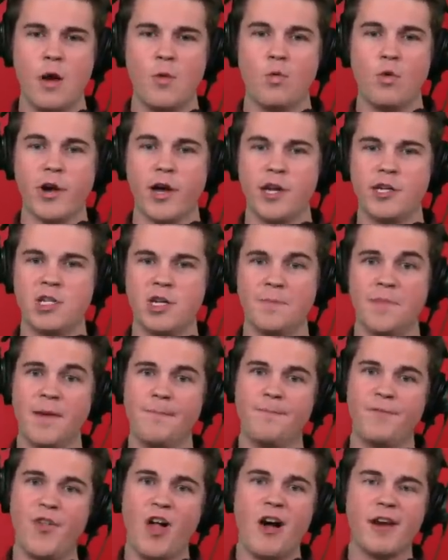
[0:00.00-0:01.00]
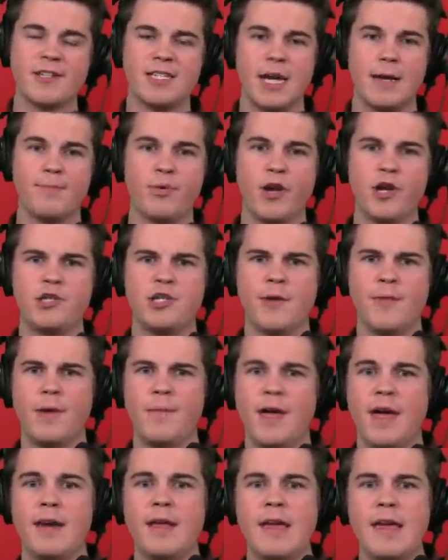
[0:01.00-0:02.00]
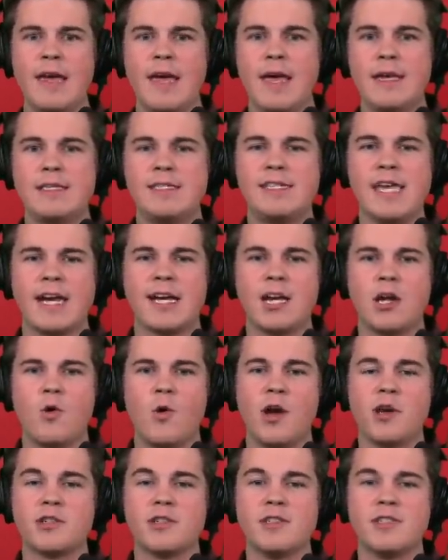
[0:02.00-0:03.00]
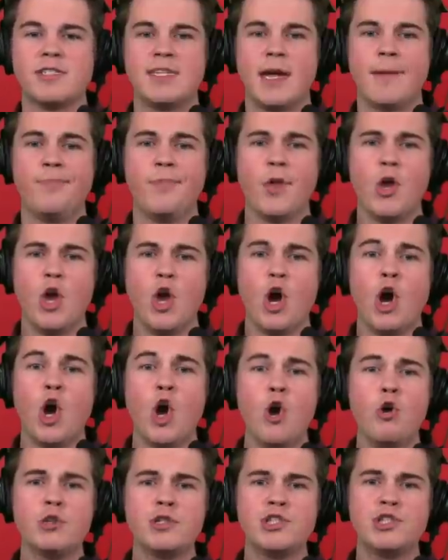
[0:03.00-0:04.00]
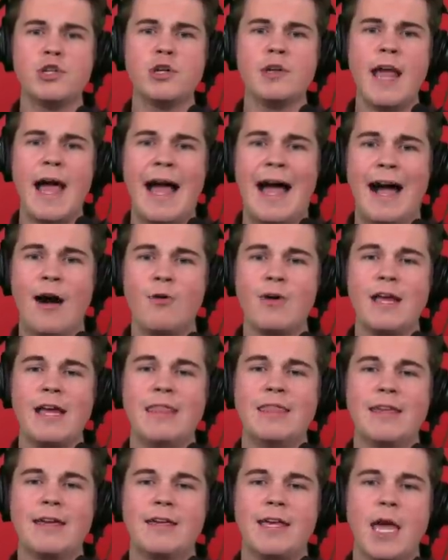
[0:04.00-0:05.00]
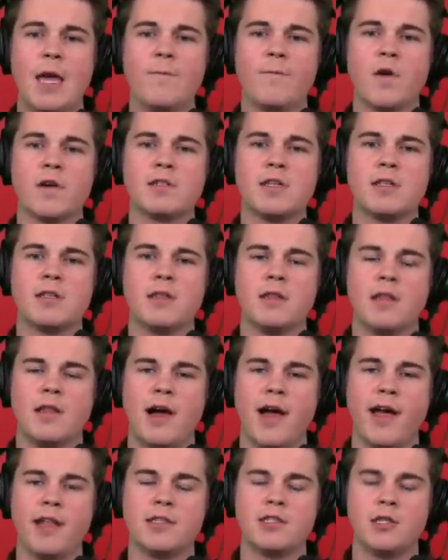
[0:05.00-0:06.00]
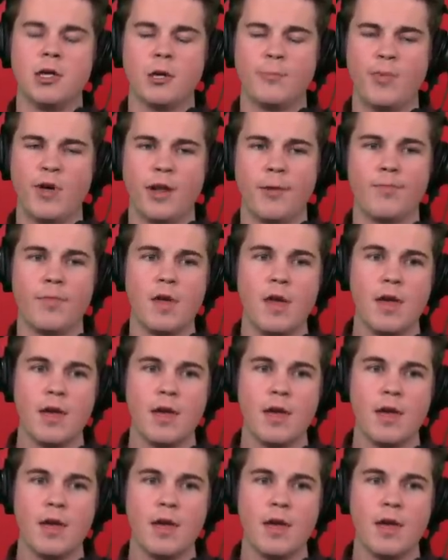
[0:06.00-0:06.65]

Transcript: We'll get you. But Vlog Time, appreciate my man. His second question said, who stood out in the game versus the Lions, in your opinion?